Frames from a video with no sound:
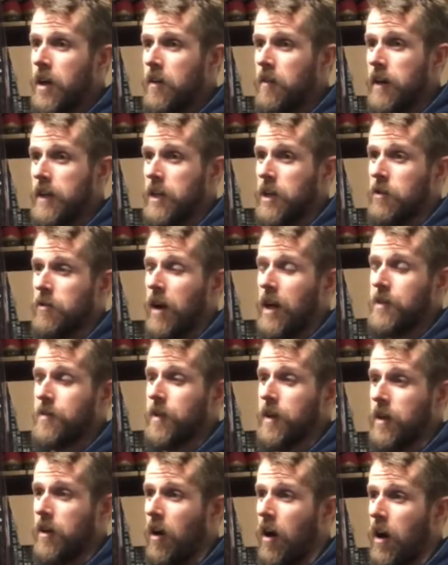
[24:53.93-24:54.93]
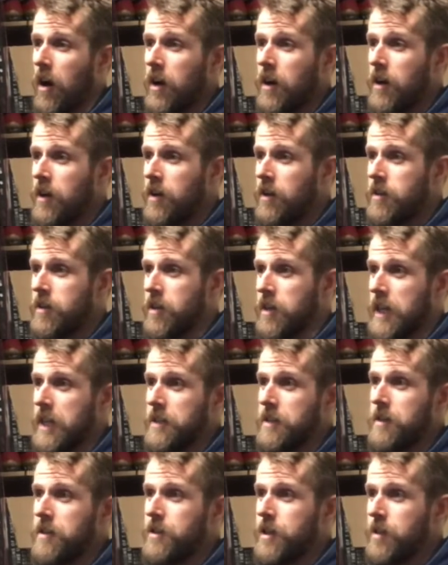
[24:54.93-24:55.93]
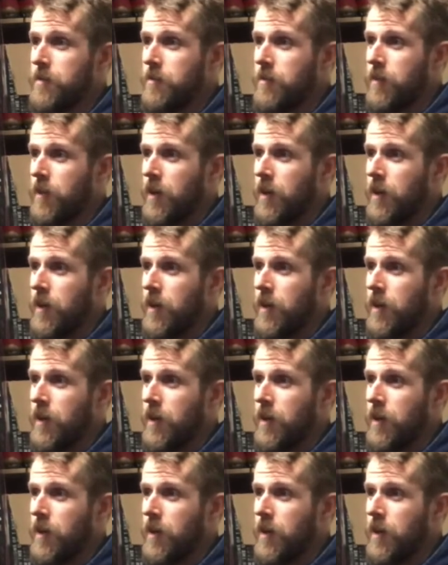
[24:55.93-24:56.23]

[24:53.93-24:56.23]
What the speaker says: like a CrossFit car to get to the gym?